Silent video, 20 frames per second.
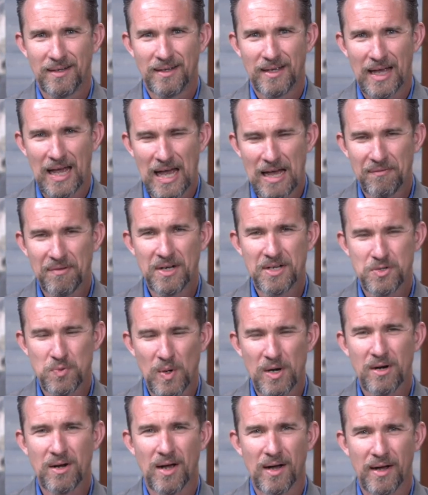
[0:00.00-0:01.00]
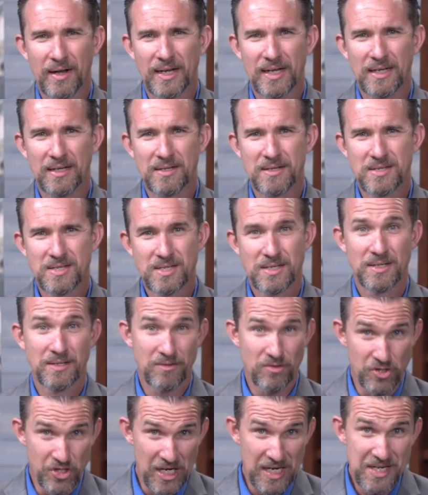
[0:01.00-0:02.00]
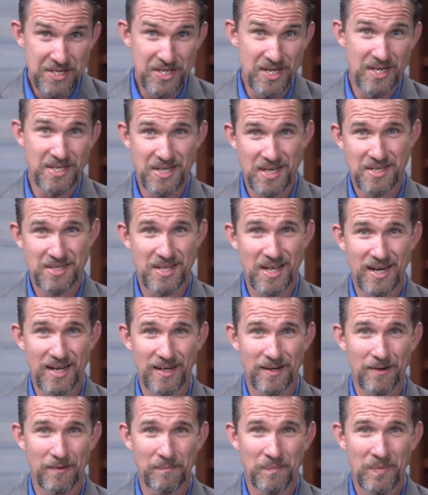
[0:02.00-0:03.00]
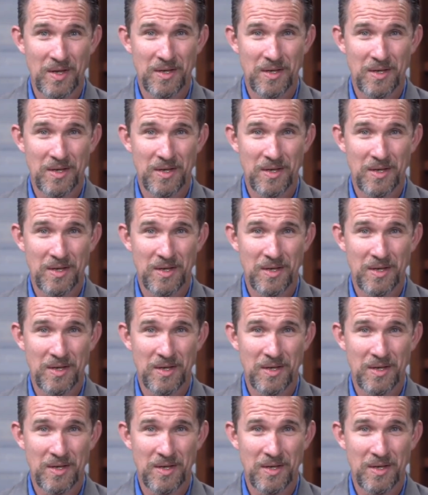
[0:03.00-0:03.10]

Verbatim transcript: Heaven is where God is. Jesus is there.